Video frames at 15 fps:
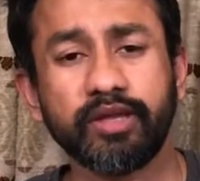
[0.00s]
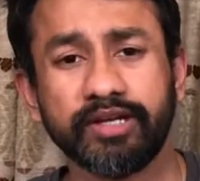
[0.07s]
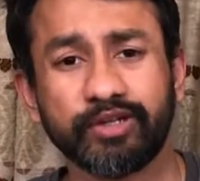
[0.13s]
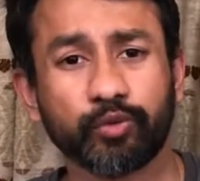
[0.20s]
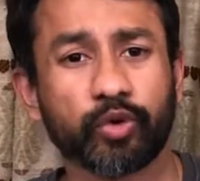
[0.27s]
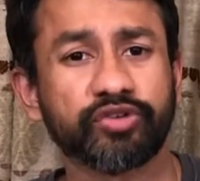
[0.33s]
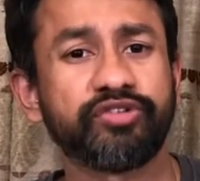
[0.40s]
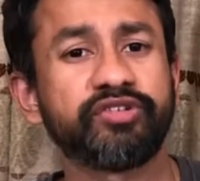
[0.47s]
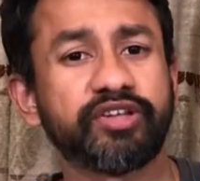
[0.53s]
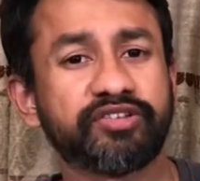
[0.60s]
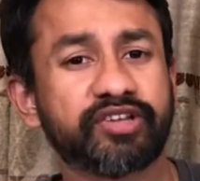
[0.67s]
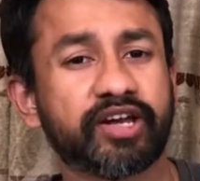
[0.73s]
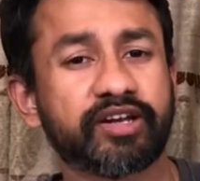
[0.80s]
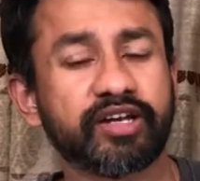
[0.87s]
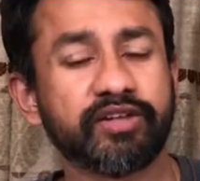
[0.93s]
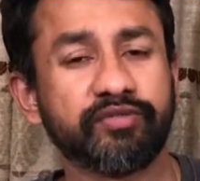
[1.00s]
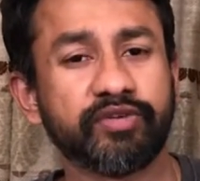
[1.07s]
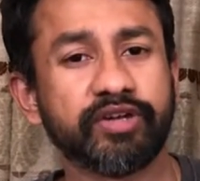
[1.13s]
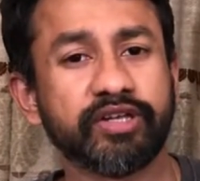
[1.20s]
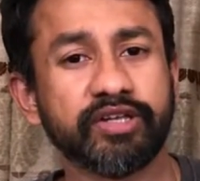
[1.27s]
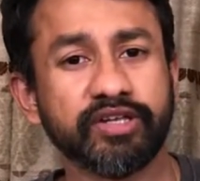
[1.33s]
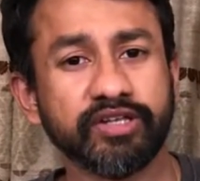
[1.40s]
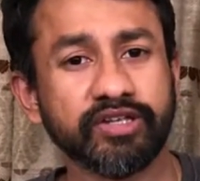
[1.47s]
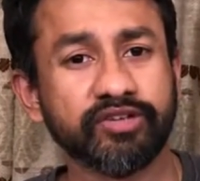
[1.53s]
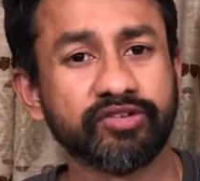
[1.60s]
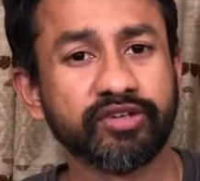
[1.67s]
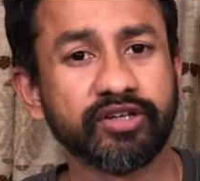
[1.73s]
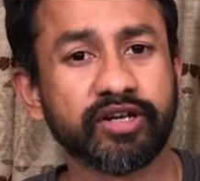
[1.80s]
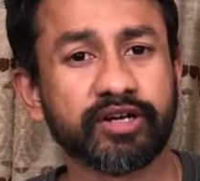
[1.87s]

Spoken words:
It wasn't exactly very easy.